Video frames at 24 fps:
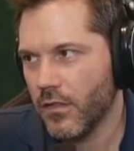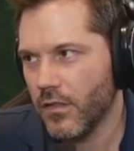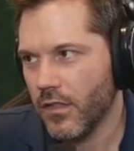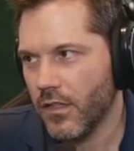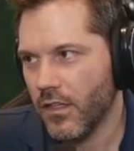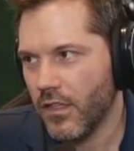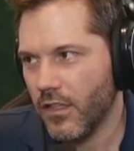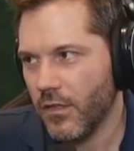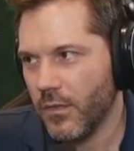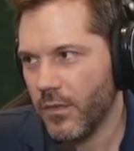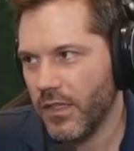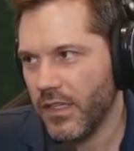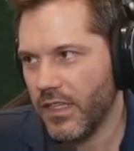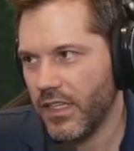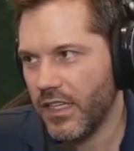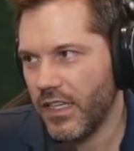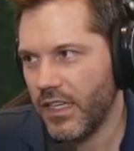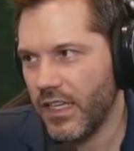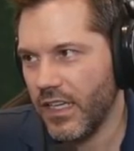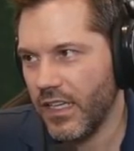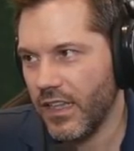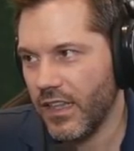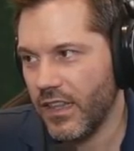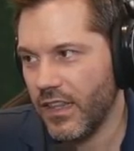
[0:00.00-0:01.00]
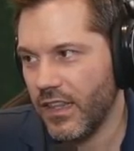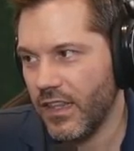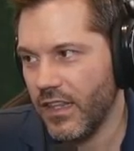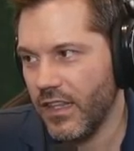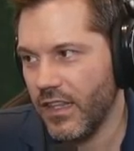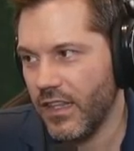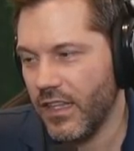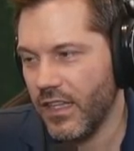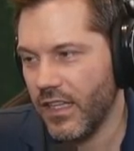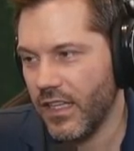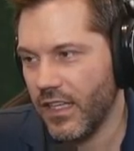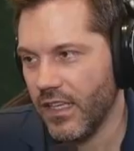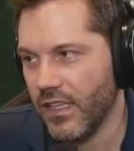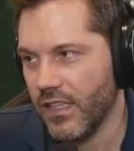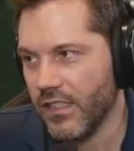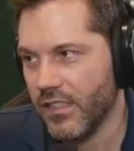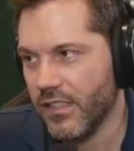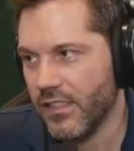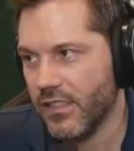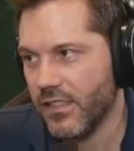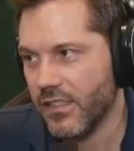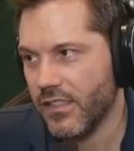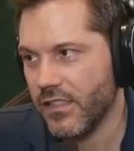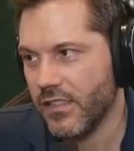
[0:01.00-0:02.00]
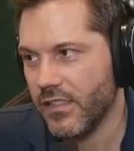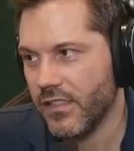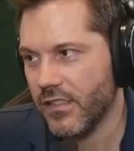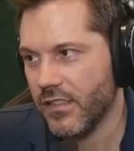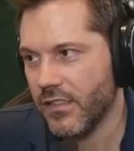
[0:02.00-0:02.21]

How do we get this?